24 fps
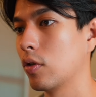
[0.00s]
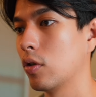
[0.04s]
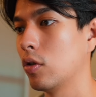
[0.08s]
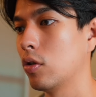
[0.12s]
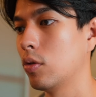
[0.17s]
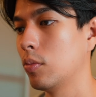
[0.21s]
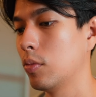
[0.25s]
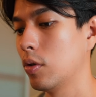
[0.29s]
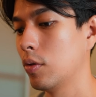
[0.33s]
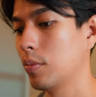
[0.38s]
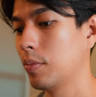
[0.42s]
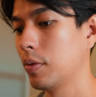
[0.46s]

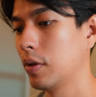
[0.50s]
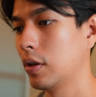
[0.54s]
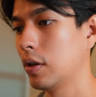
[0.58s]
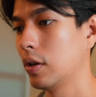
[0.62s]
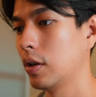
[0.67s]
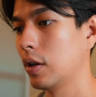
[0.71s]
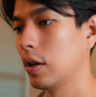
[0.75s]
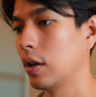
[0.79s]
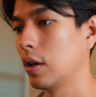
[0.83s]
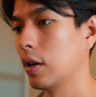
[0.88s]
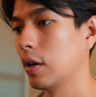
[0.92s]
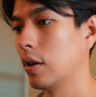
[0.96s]
Chrome open.
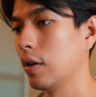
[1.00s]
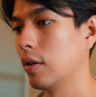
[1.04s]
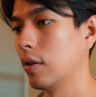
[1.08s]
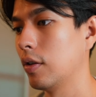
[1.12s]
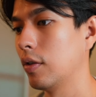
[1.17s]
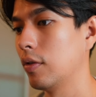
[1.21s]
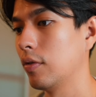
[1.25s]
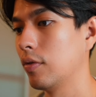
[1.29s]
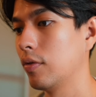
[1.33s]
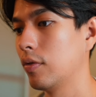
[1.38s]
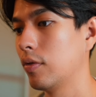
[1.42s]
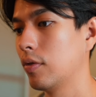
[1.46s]
I
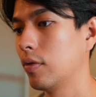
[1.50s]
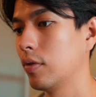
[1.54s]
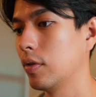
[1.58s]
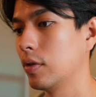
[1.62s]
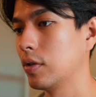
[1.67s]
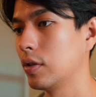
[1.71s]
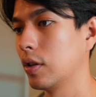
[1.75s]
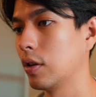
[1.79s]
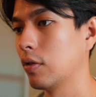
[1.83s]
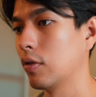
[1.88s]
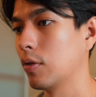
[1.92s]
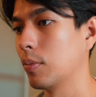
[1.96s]
have,
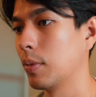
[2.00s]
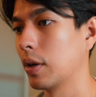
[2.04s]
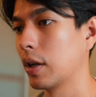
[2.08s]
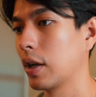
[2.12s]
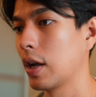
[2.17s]
say I want my